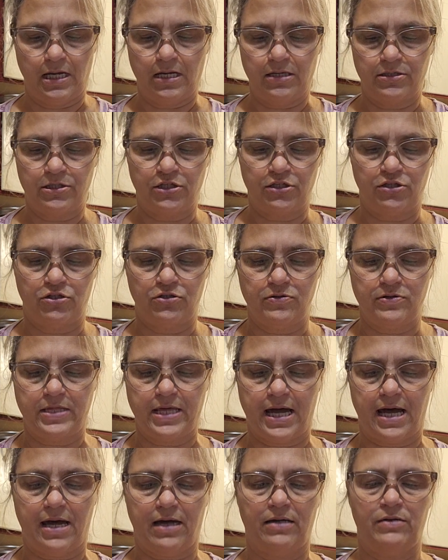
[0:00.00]
And to do
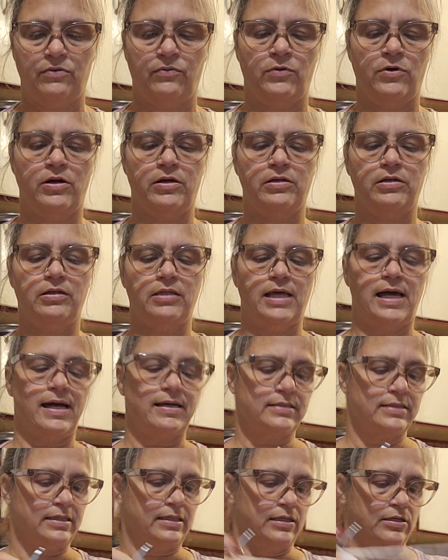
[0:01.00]
that, we're on our
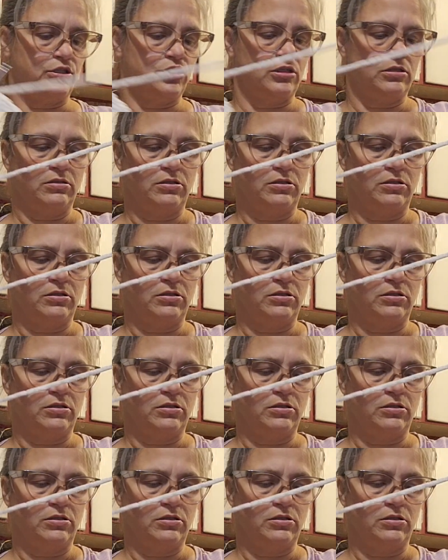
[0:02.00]
last stitch.